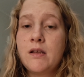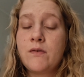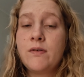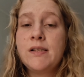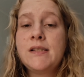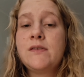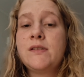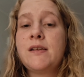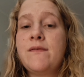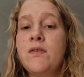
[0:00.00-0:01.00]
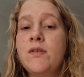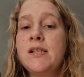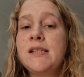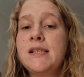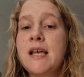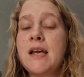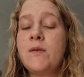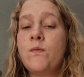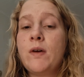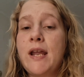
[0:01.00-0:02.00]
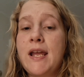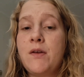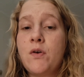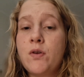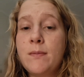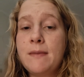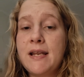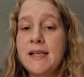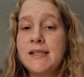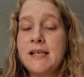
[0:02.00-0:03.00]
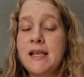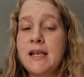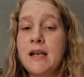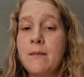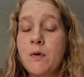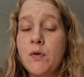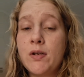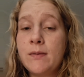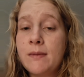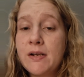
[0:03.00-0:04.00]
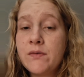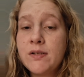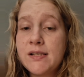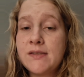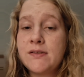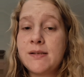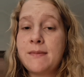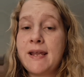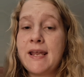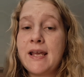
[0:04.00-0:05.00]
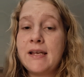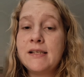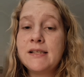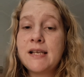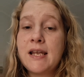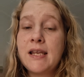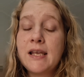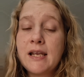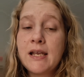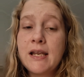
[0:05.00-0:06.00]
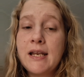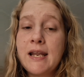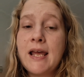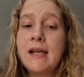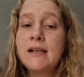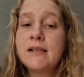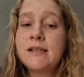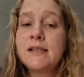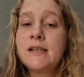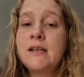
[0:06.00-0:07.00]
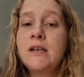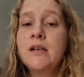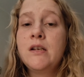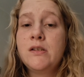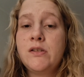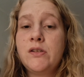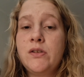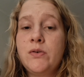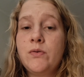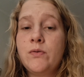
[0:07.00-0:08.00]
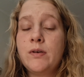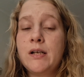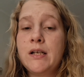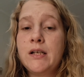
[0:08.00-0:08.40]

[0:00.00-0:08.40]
crystals, I've noticed that when I go to meditate and I'm holding my crystals in my hands, I can connect to